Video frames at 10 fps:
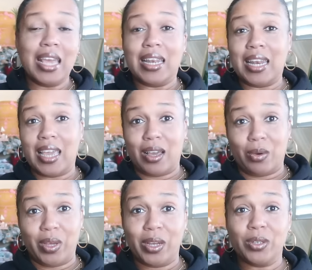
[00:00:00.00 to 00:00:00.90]

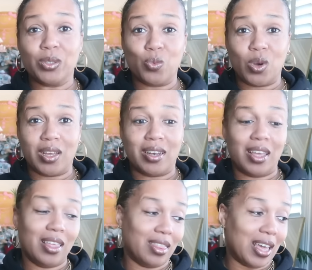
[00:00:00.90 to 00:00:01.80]
Now, here's
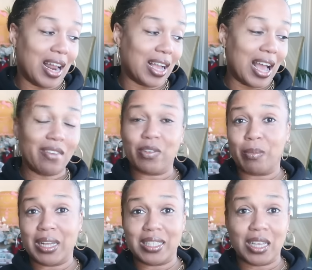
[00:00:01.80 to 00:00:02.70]
one that I got for
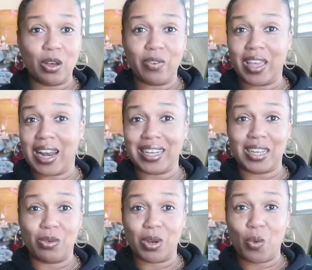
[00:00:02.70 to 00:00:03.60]
myself, and I
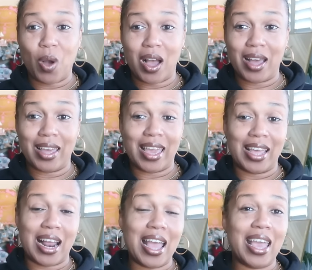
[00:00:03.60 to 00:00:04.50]
don't know why,
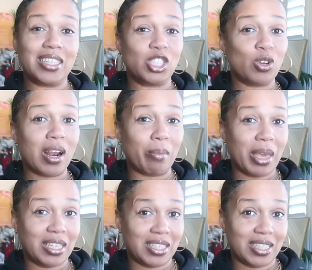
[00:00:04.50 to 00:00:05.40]
and I had to try to
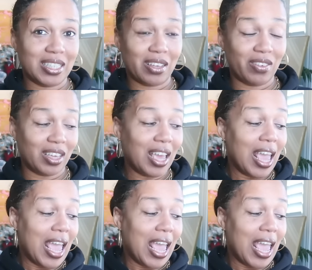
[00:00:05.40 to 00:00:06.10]
make sense of it.